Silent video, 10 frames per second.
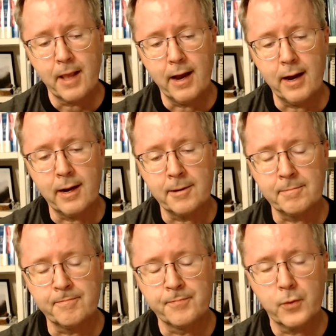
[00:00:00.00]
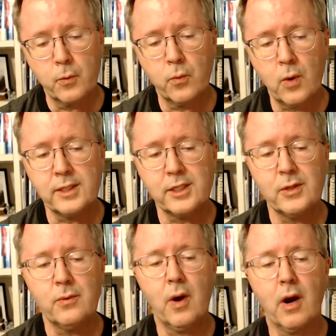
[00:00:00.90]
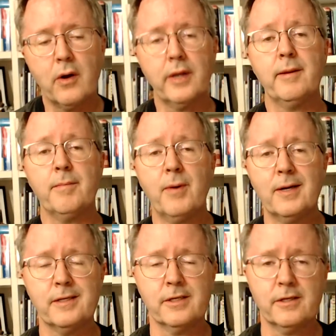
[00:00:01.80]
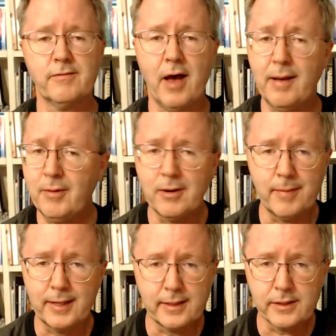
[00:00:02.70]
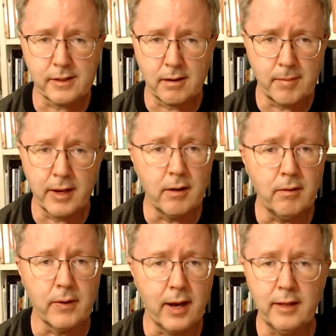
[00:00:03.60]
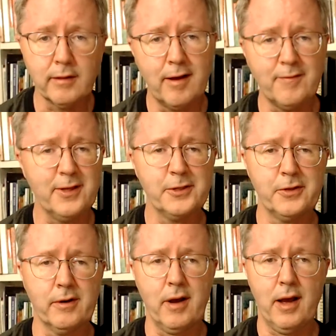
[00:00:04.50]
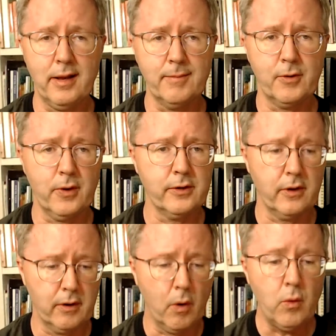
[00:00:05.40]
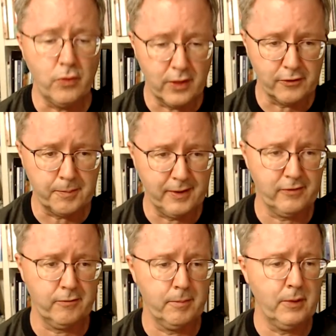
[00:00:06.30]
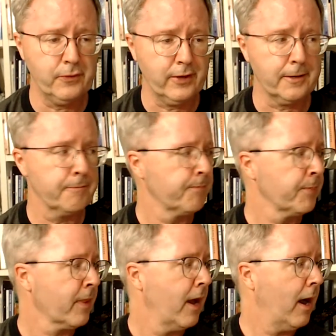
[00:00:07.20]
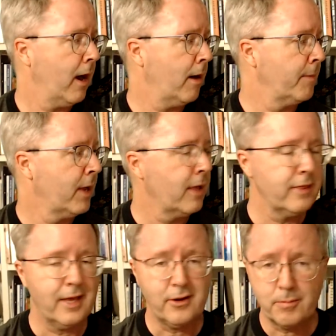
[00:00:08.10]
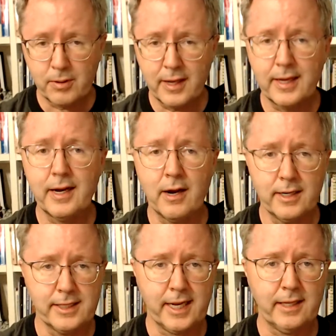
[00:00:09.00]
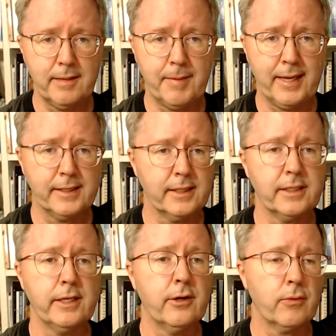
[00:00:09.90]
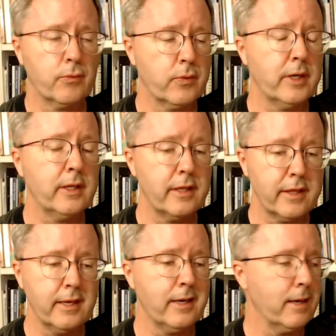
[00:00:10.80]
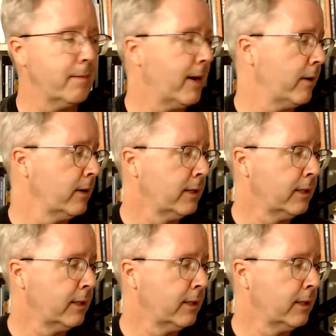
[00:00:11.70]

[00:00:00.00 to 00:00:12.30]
once you are in the process of, I'm going to make this song my own, I love this song, I am going to own this piece of music, that you're playing it on a daily basis and you're really thinking about,